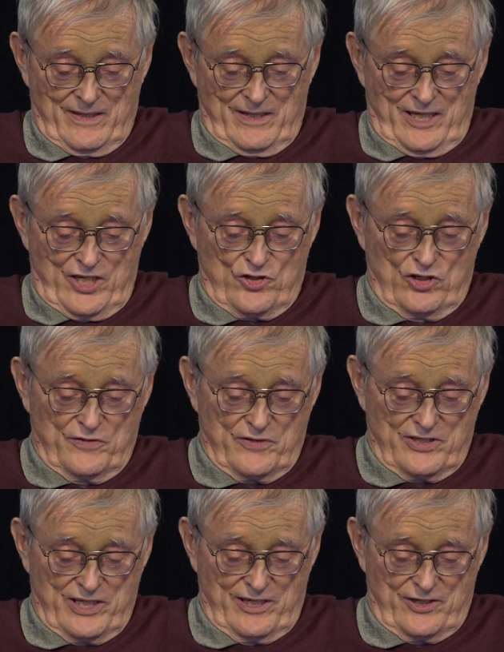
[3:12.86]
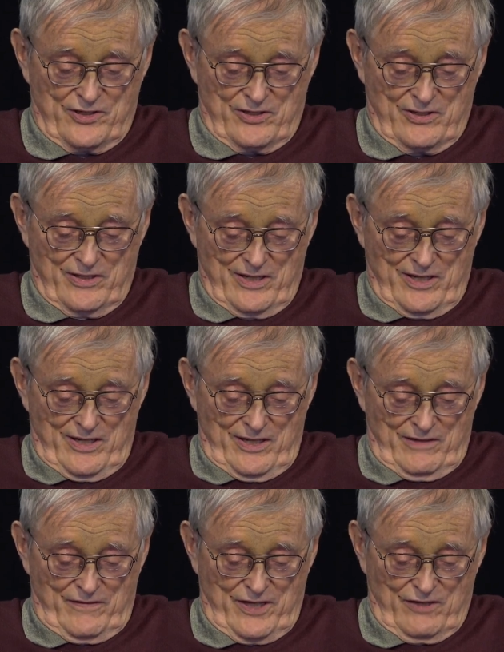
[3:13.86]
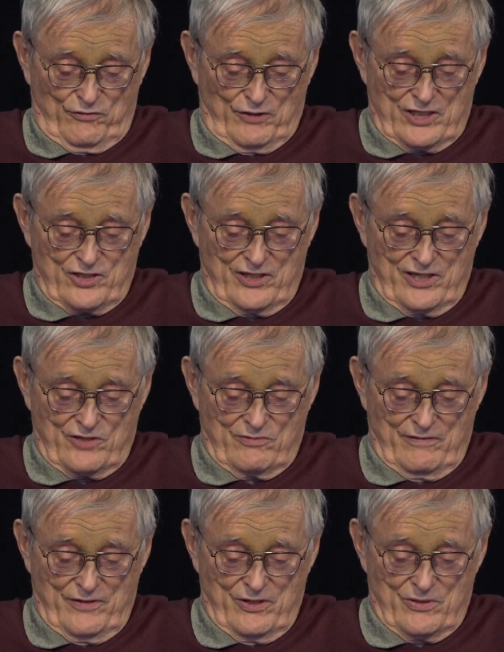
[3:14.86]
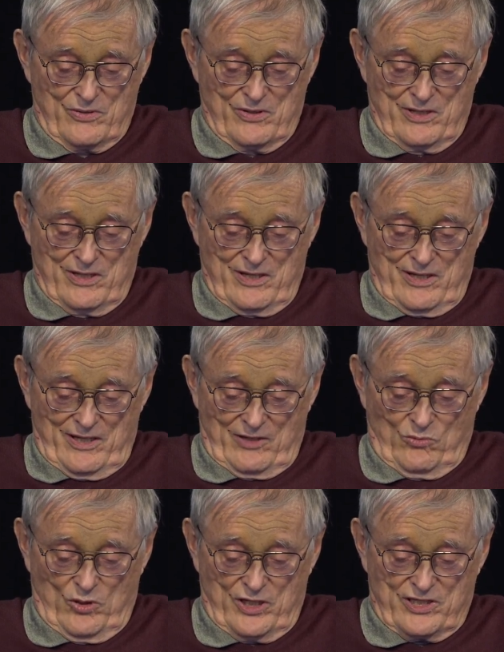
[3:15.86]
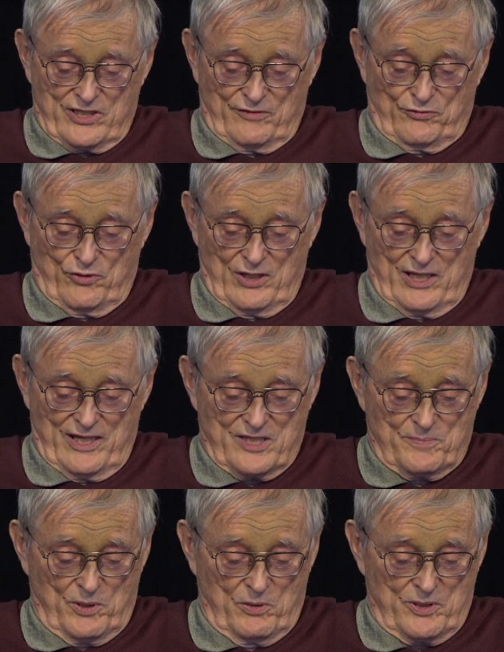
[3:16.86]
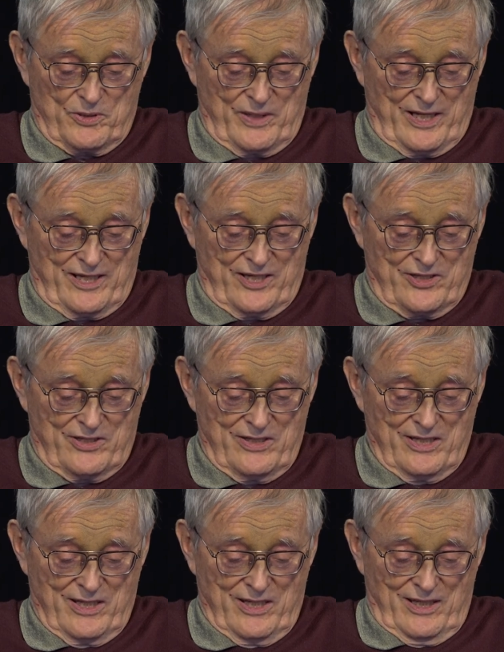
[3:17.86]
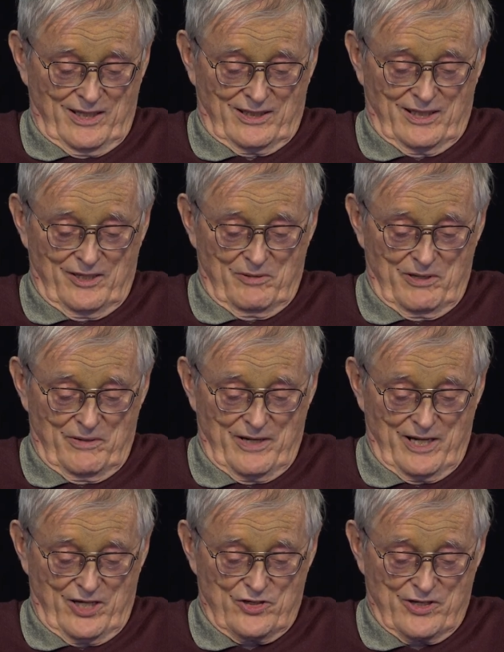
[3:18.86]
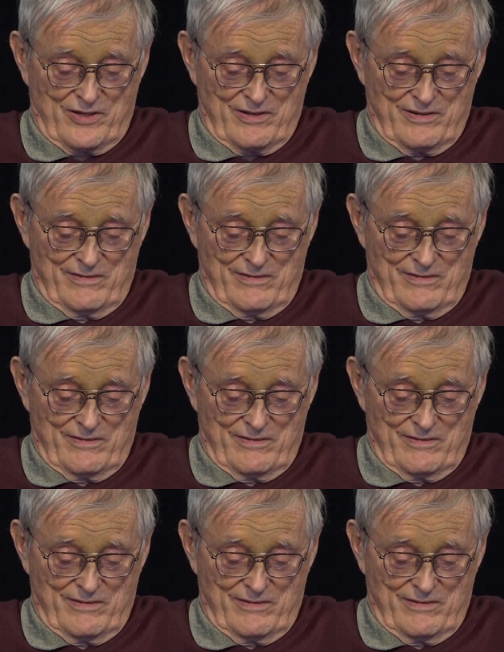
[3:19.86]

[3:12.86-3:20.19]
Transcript: He serves as editor of the Inflectionist Review and works as a freelance poetry editor and literary agent.